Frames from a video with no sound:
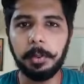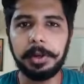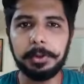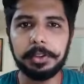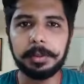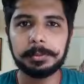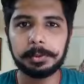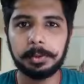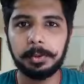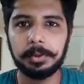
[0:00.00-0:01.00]
went to them.
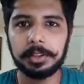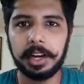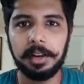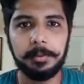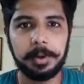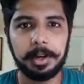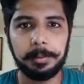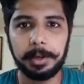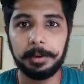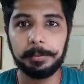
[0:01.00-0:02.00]
So there I
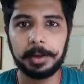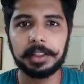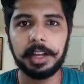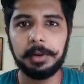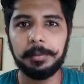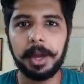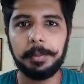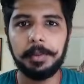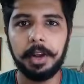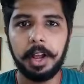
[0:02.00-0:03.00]
met Bhaktava
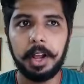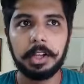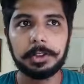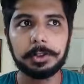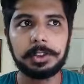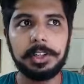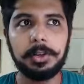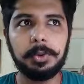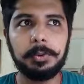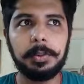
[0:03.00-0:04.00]
ma'am. So she
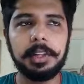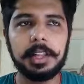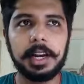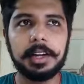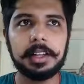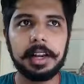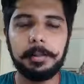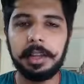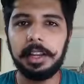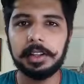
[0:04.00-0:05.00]
told me that there are
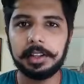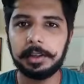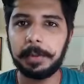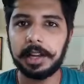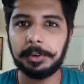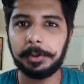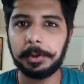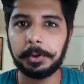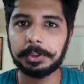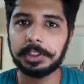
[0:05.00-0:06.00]
many other
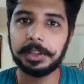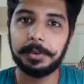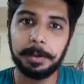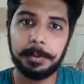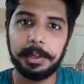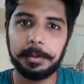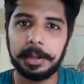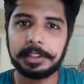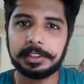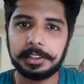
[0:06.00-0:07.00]
management courses available in
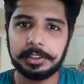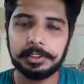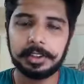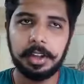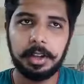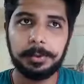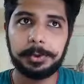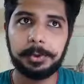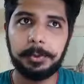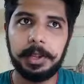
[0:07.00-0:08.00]
masters,
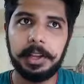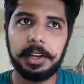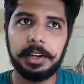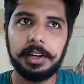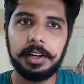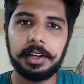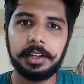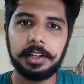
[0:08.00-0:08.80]
which could be in